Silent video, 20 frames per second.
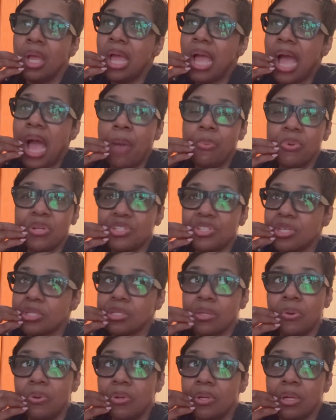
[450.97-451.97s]
I would just
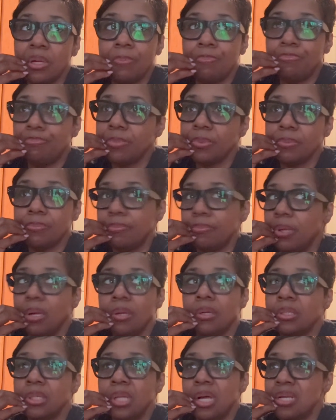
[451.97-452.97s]
go in her
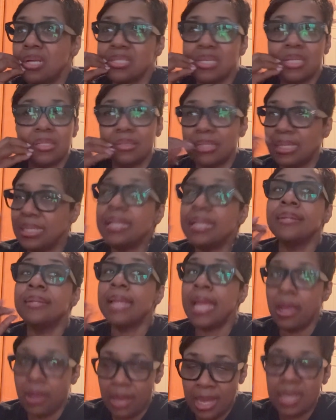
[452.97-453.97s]
closet.
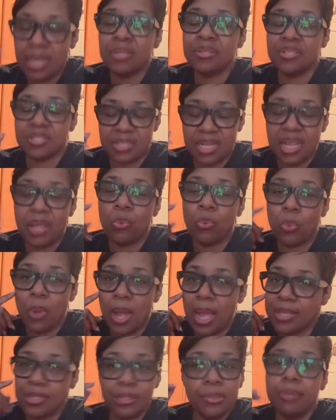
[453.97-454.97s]
Now I understand
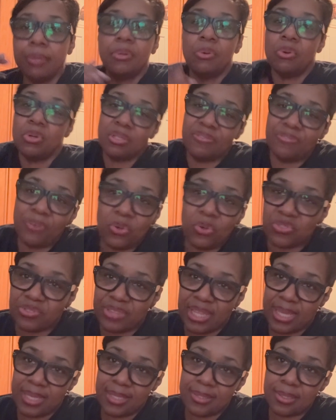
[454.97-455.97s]
why. You don't go into folks'
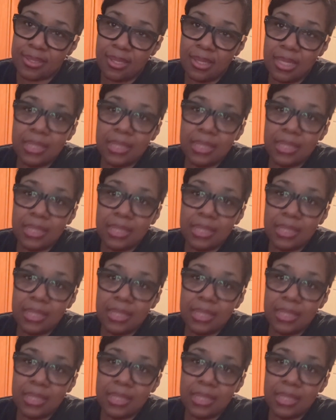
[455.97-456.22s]
things.